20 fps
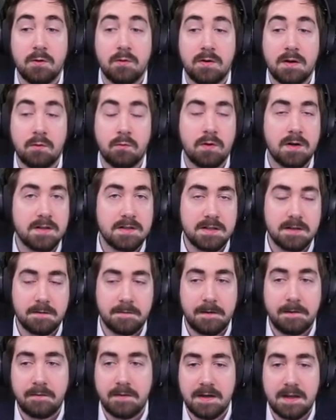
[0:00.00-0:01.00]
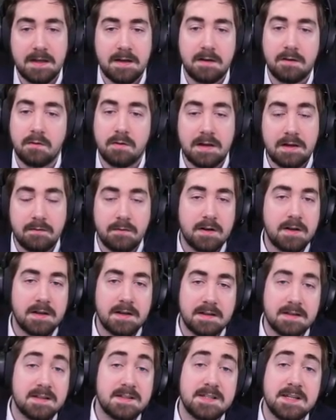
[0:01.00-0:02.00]
only one tier 15 or even
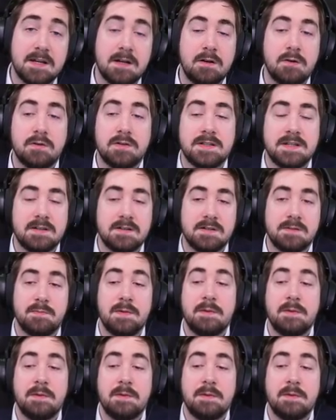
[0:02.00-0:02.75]
like let's say lower tiers.